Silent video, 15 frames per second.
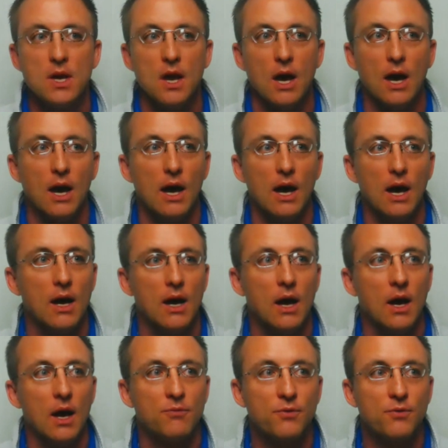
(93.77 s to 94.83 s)

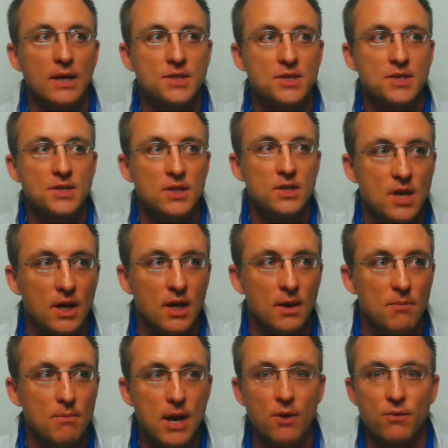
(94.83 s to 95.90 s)

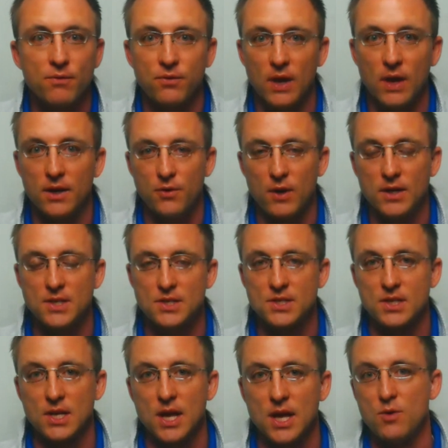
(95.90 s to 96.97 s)
Mayor Francis
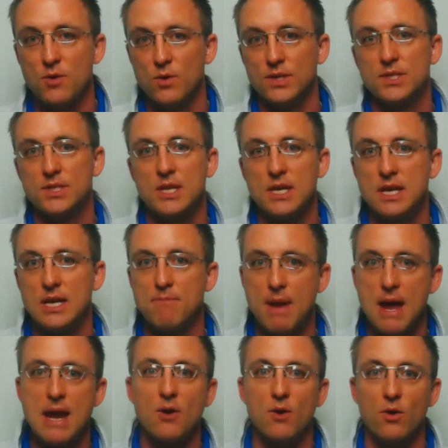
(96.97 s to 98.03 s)
Slay, who is the
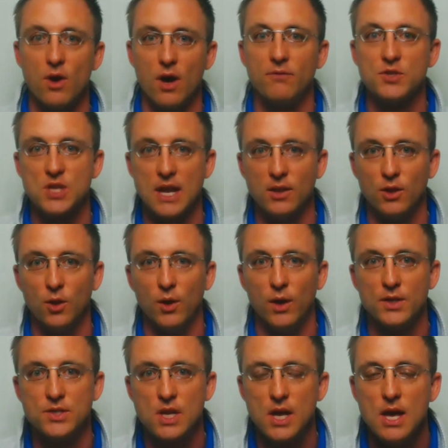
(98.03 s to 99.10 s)
mayor of St.
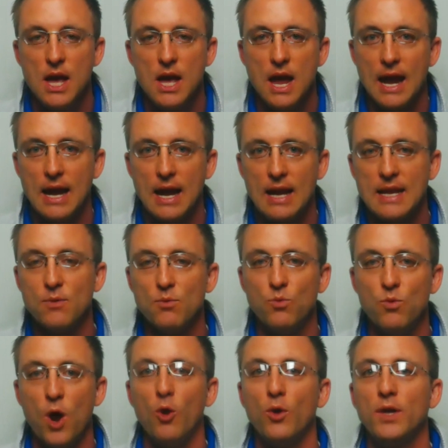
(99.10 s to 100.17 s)
Louis. And he
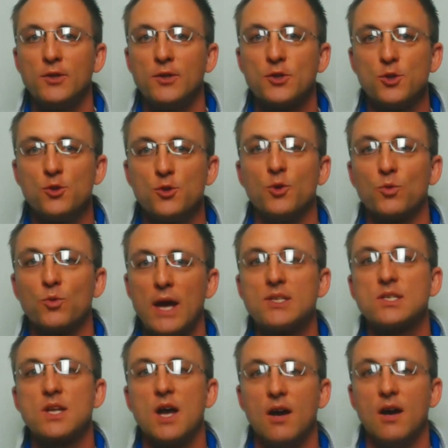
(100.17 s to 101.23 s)
wrote it to the
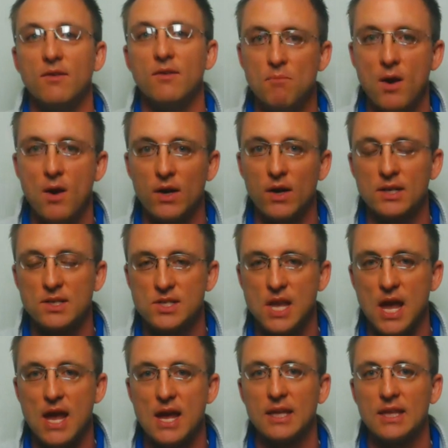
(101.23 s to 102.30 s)
rest of America
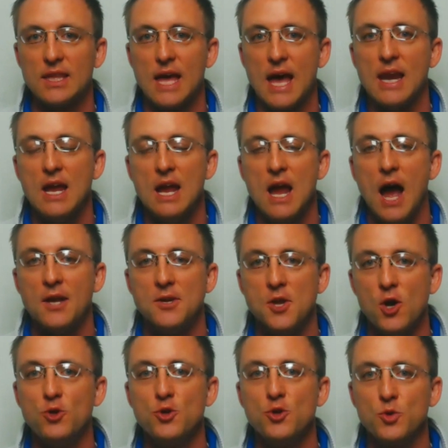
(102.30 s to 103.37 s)
saying that I
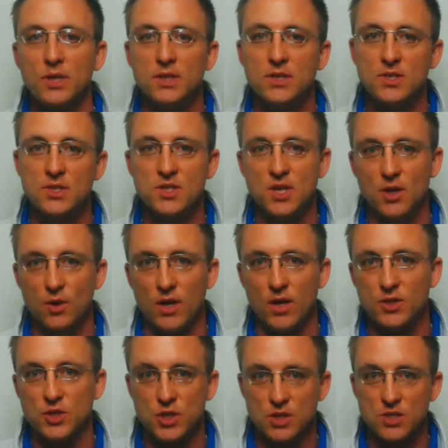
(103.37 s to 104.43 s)
know you consider
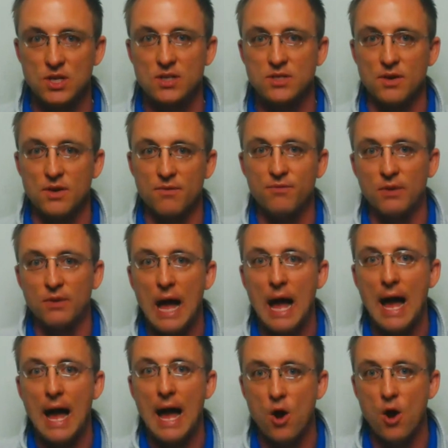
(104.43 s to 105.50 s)
us just as a
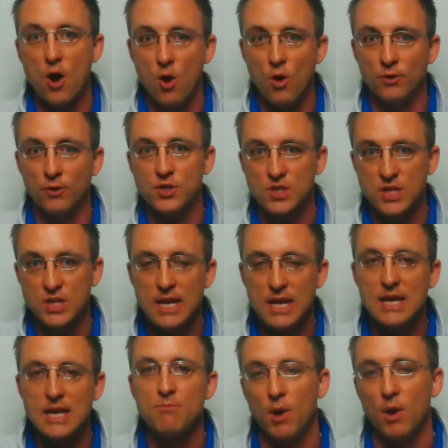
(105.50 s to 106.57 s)
flyover
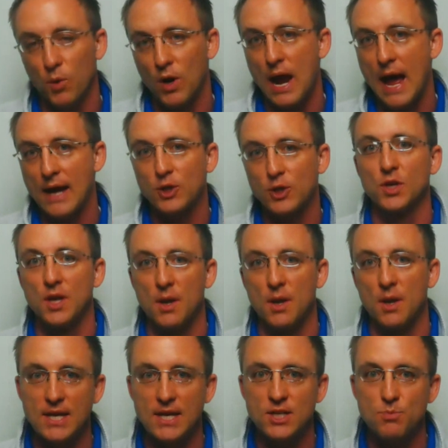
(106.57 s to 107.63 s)
city, but we're actually a
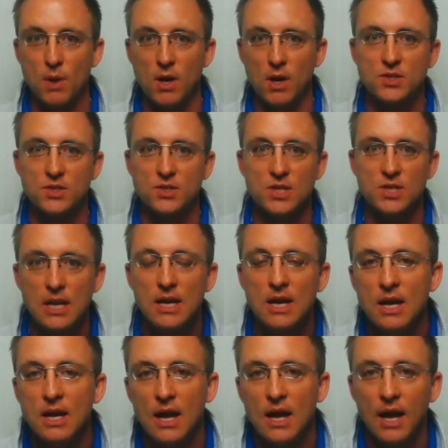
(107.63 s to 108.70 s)
baseball city.
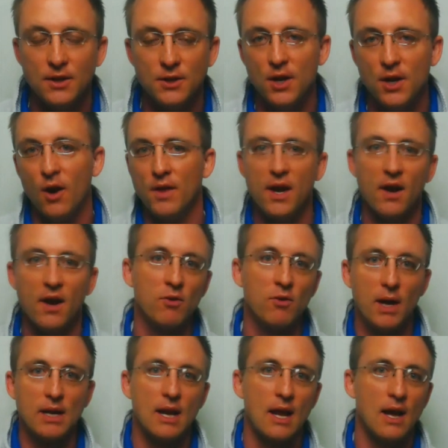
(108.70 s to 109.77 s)
And then
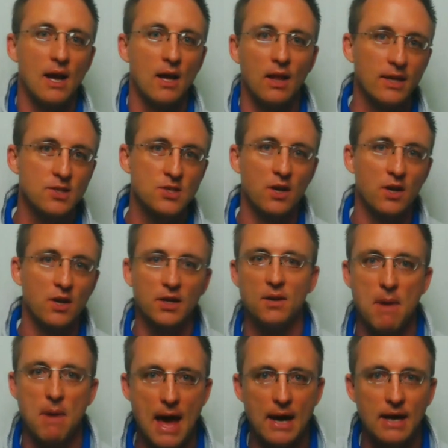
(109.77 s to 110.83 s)
everybody in LA started
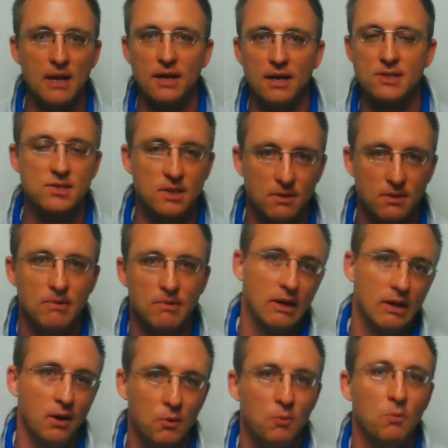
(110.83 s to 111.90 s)
getting mad at us, and
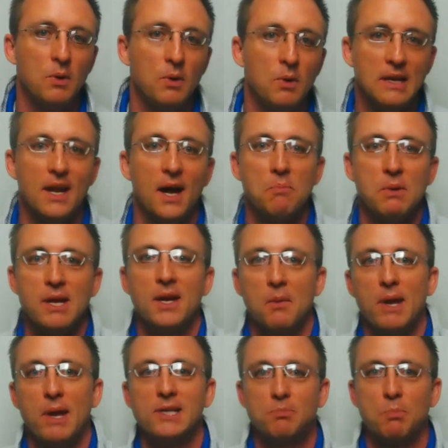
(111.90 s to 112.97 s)
we ended up being a
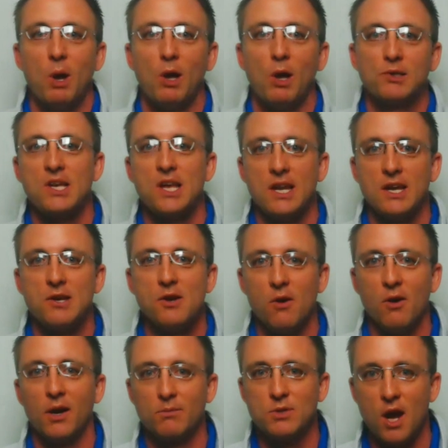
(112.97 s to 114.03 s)
baseball city. You know
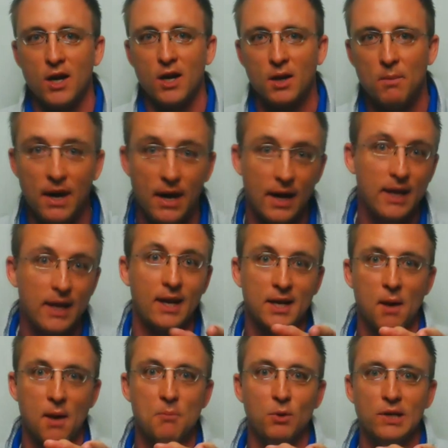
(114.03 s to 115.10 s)
what I'm talking about? And I got a
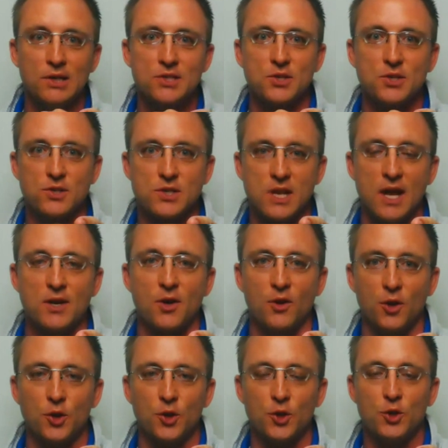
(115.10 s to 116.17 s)
couple listeners that I know
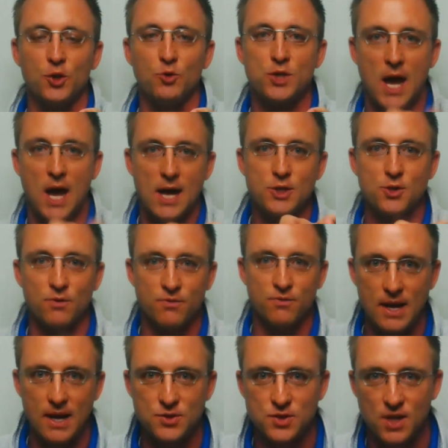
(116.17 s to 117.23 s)
that are huge Dodger
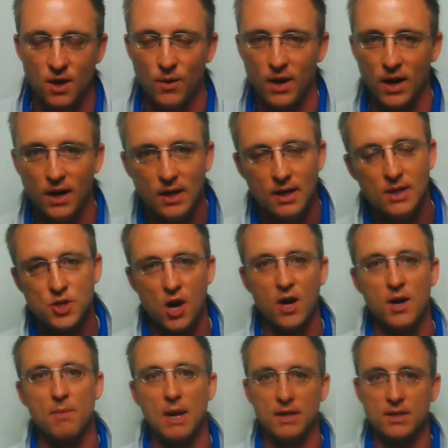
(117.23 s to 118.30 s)
fans. So
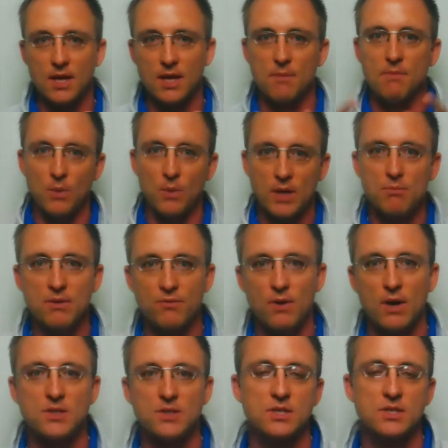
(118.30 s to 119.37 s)
sorry about that, man. We can be
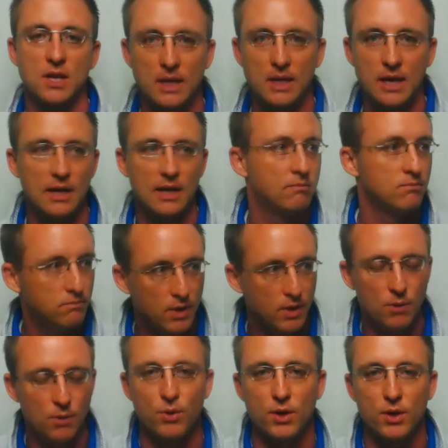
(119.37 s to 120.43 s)
friends again here
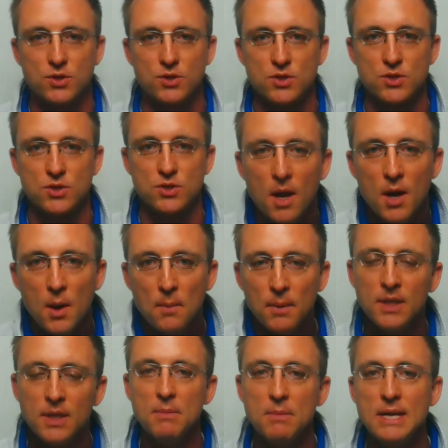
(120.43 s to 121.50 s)
pretty soon. But
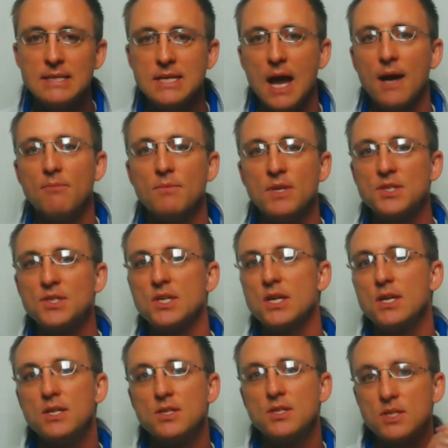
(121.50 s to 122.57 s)
in the meantime, this
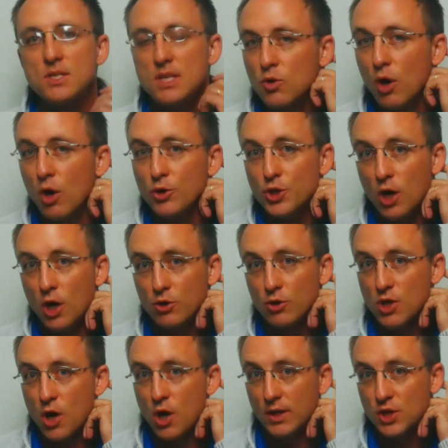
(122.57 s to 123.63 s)
is the Grow Show
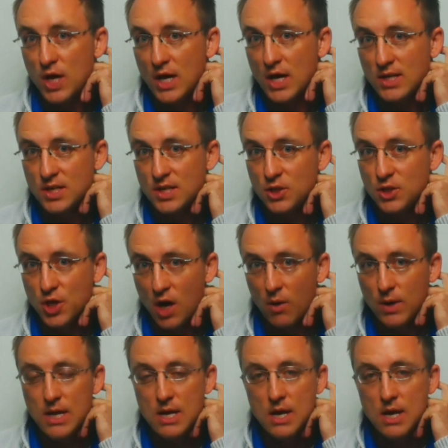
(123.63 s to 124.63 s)
starring Jason and Joey.